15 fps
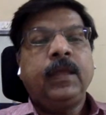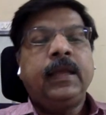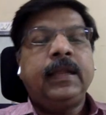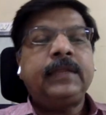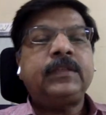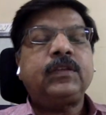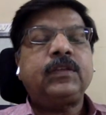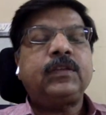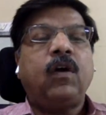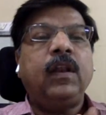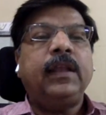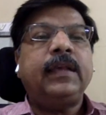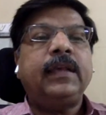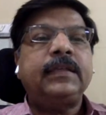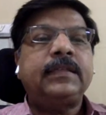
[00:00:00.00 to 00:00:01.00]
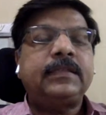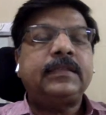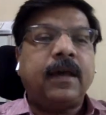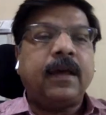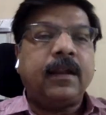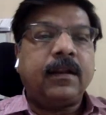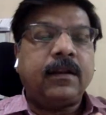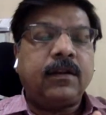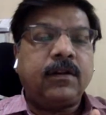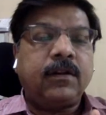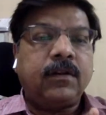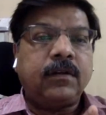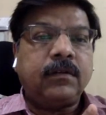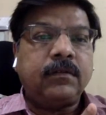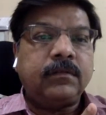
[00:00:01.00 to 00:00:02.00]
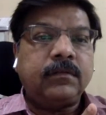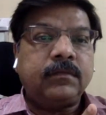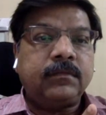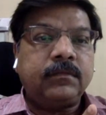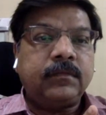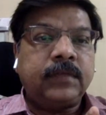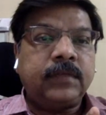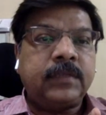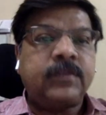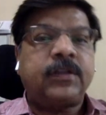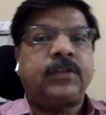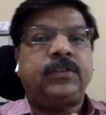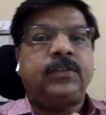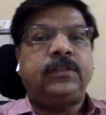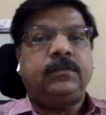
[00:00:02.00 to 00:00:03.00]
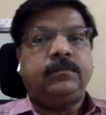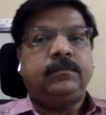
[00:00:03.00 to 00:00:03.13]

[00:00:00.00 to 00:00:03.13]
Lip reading: Rest all cases are destruction.